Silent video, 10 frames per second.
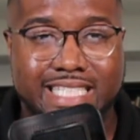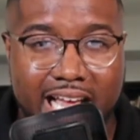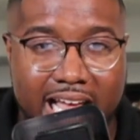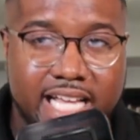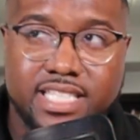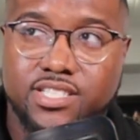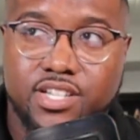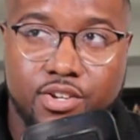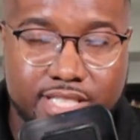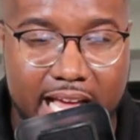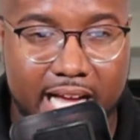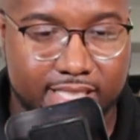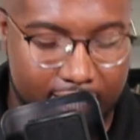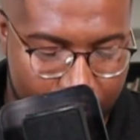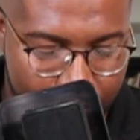change your
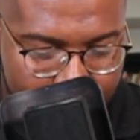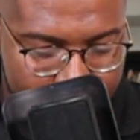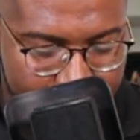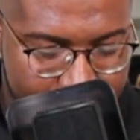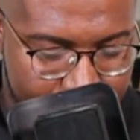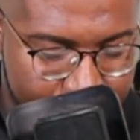tax allowances,